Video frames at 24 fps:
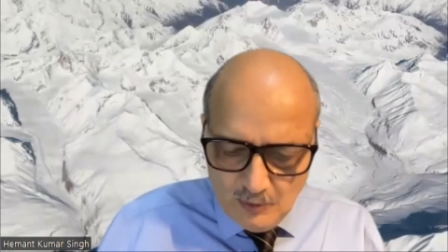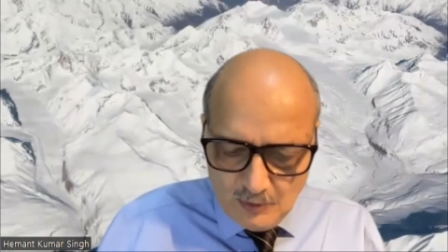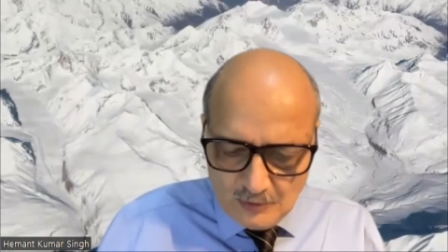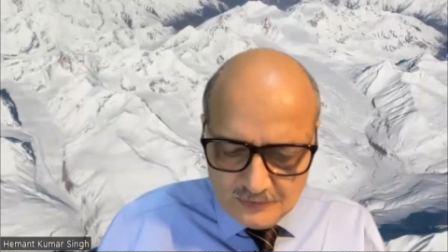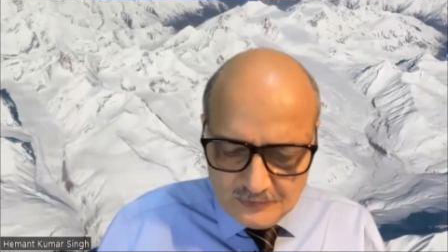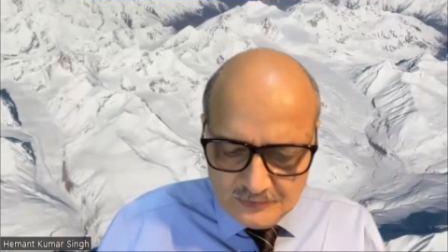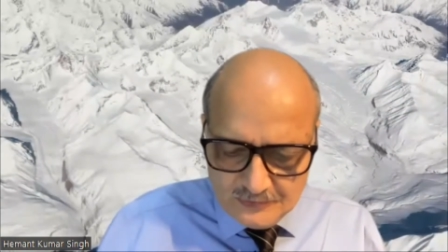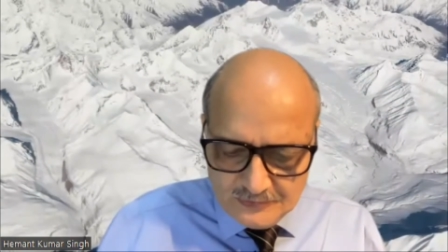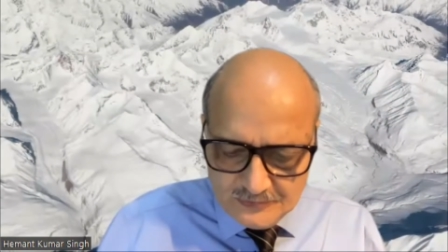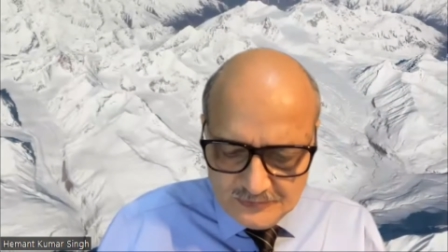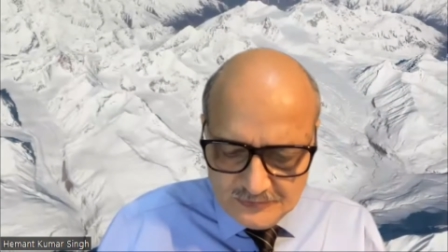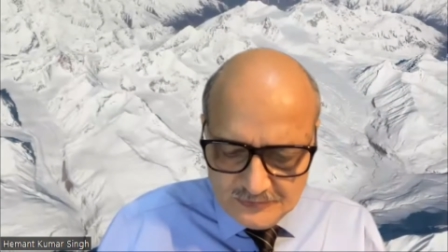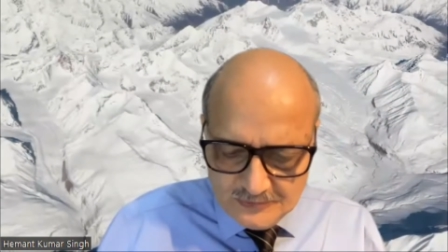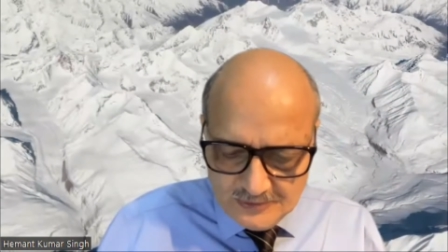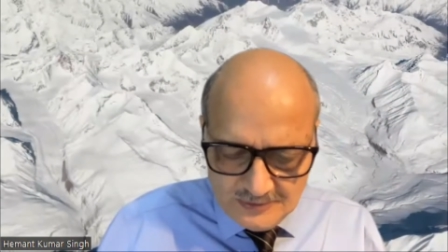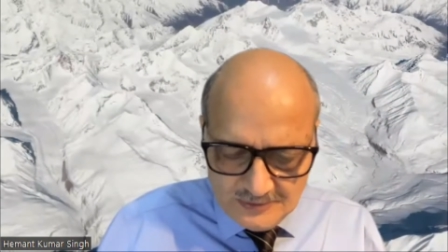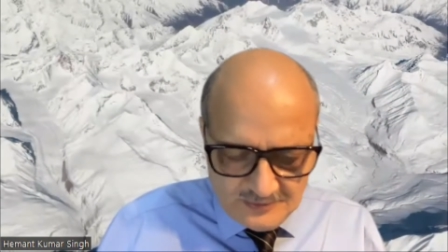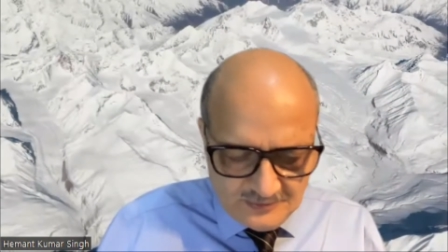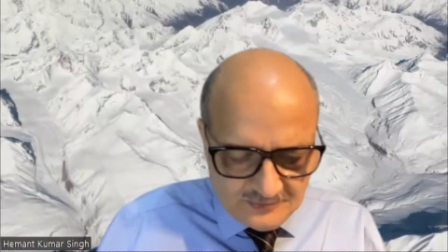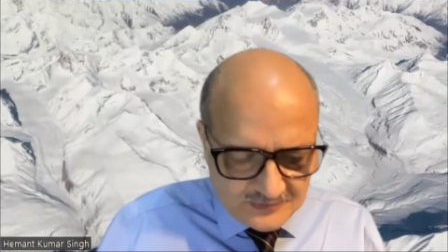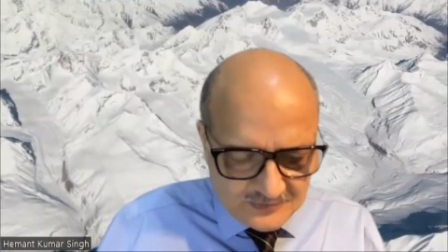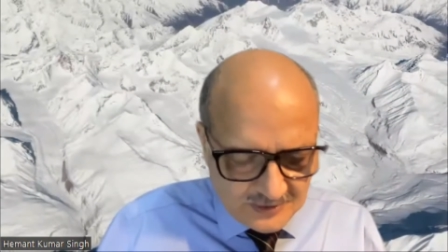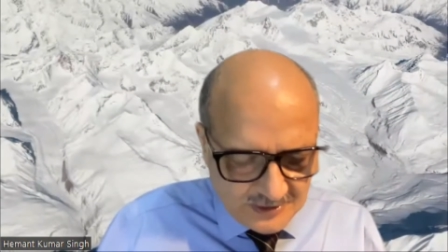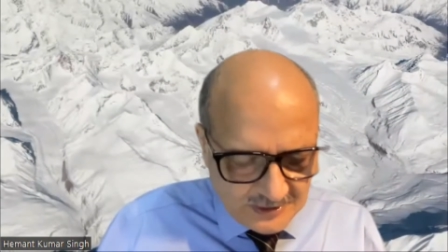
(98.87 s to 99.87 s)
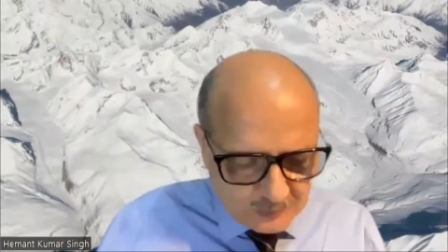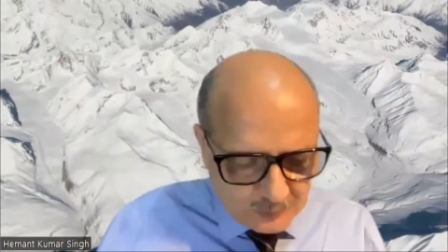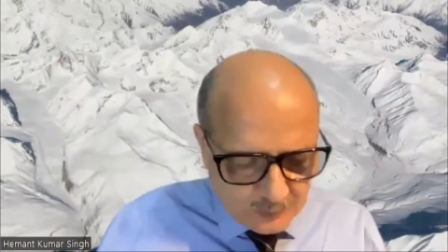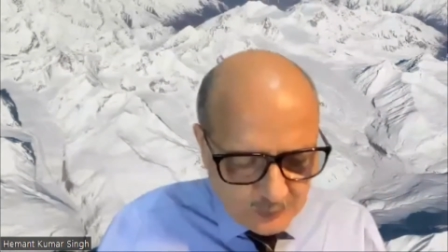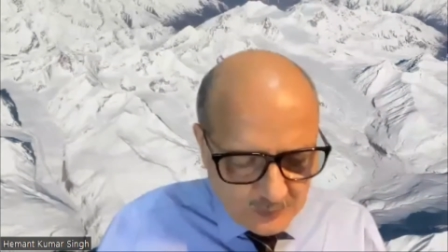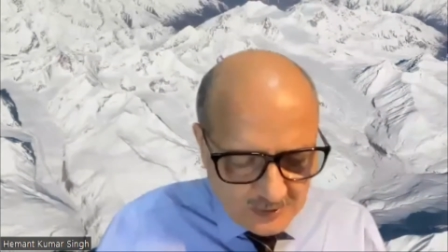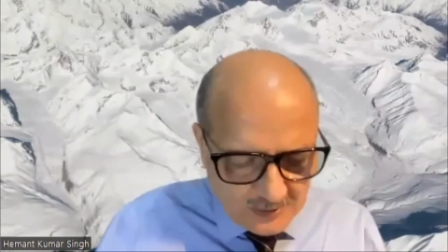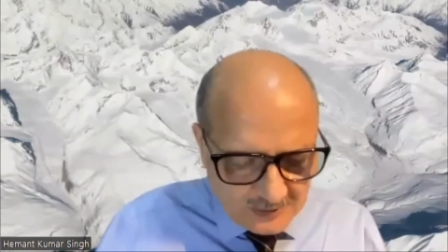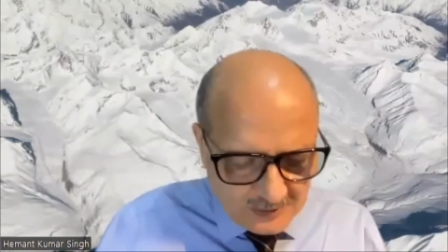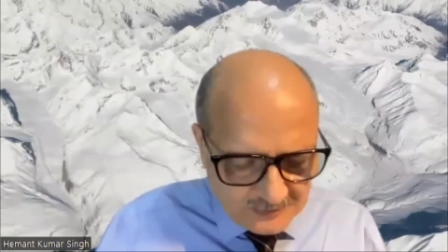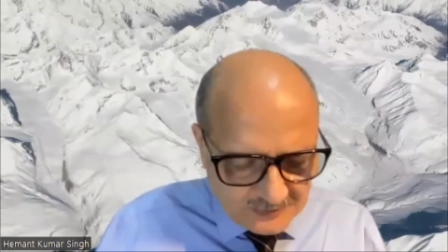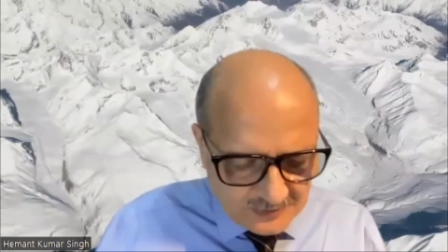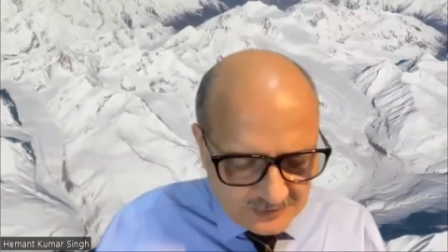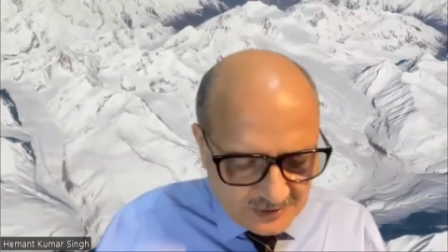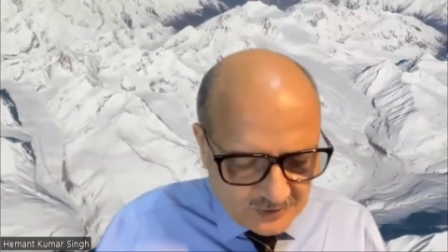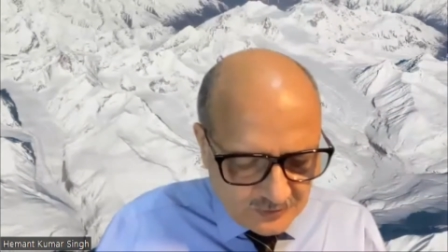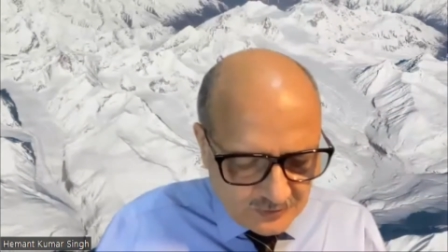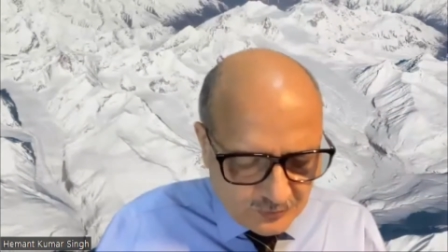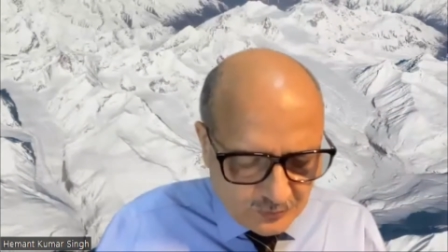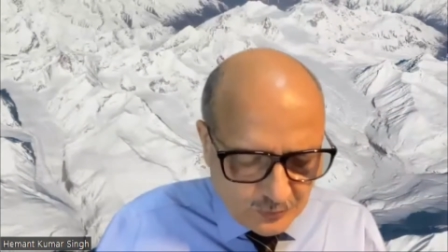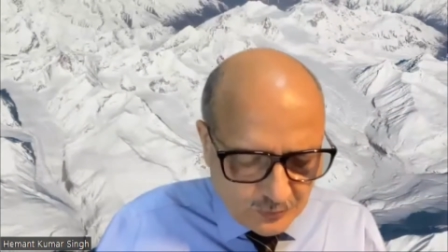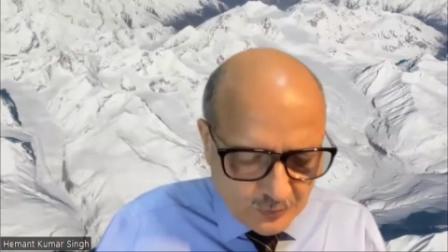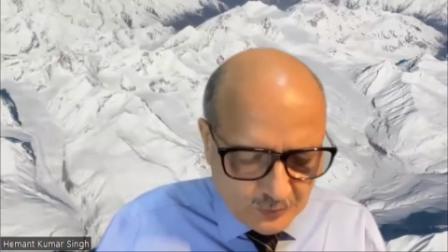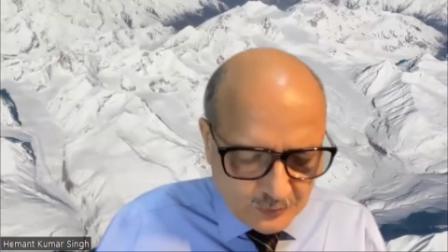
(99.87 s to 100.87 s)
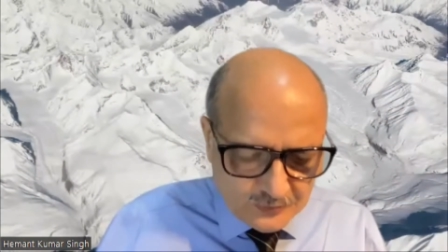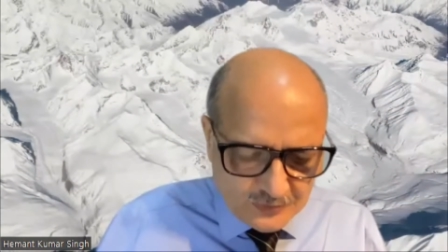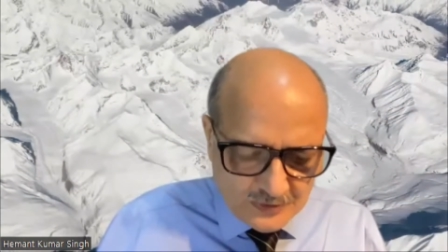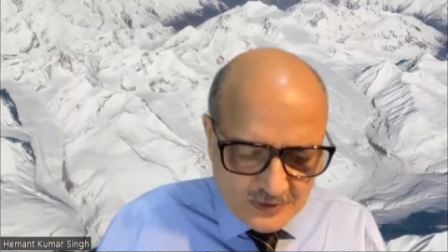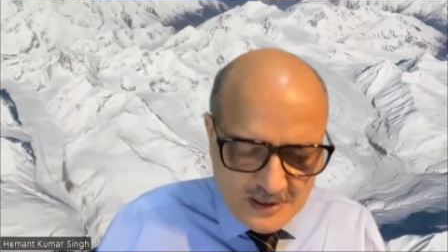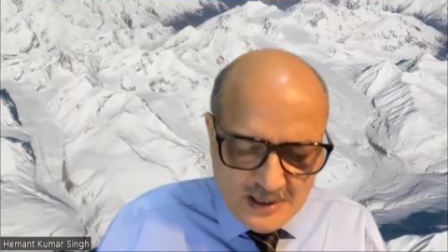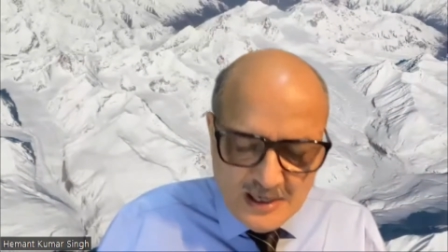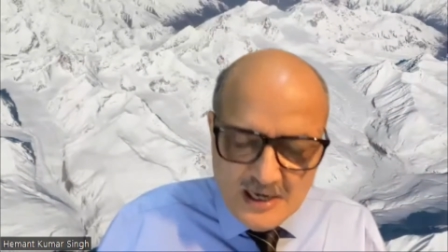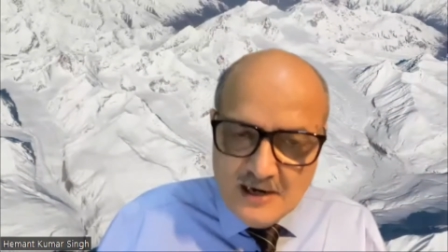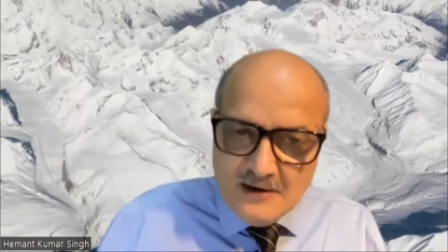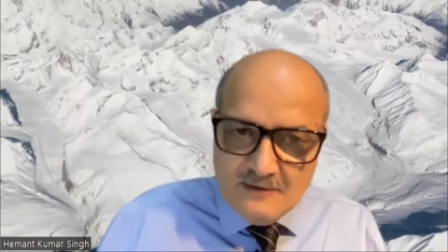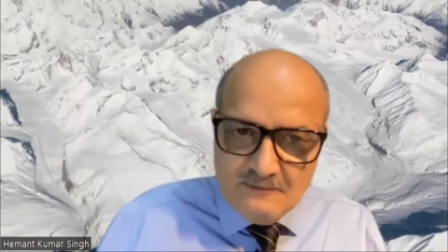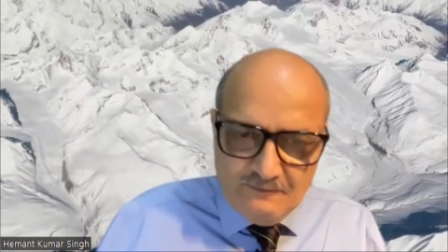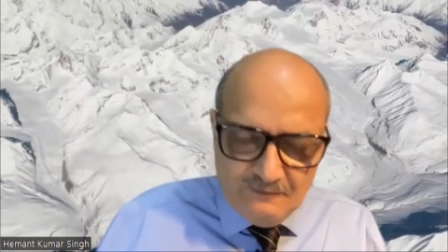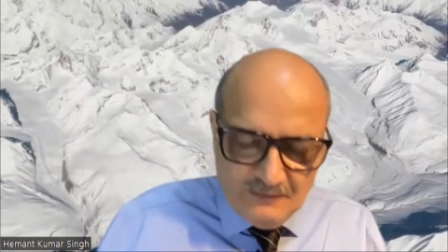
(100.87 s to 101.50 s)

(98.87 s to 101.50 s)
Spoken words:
on books, research works, issues,